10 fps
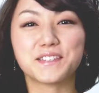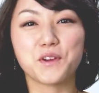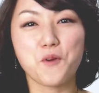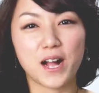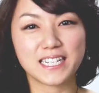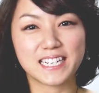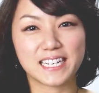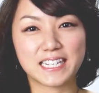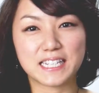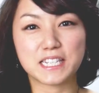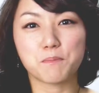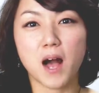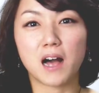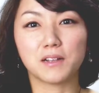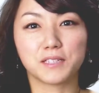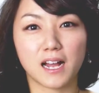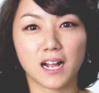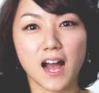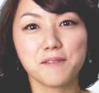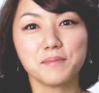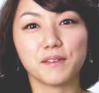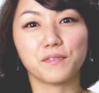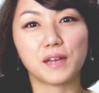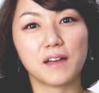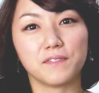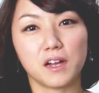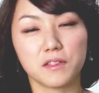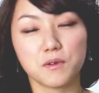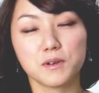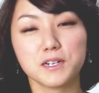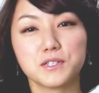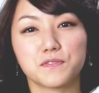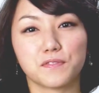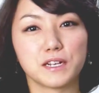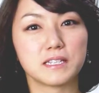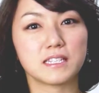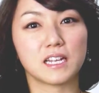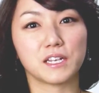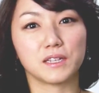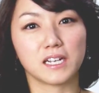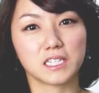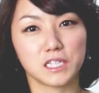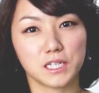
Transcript: for watching. This is mahalo.com. If you have other words or phrases that you'd like to